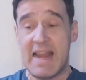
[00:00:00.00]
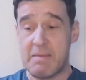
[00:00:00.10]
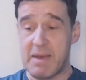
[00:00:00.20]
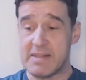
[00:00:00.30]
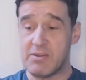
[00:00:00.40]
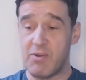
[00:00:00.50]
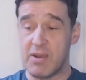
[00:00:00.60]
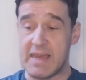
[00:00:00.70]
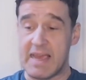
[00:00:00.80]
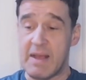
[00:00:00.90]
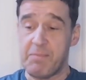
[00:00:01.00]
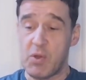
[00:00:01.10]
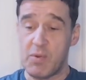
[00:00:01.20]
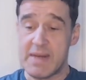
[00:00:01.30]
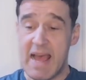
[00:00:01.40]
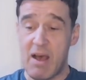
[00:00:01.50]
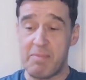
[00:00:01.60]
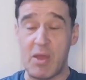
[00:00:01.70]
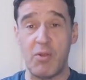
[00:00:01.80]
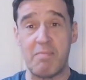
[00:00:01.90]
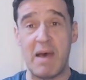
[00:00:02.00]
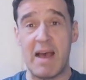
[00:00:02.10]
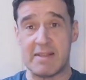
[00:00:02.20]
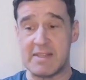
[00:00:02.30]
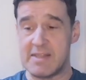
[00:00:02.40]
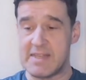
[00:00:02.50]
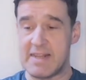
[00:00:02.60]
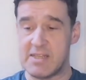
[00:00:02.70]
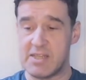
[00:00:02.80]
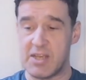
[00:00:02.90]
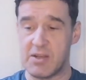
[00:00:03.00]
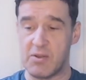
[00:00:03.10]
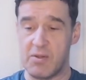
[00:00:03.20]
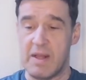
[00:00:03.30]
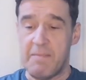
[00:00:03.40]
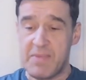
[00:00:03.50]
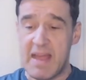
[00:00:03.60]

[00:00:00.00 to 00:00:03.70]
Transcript: head it back to Rocky, who would now be unmarked in the centre circle.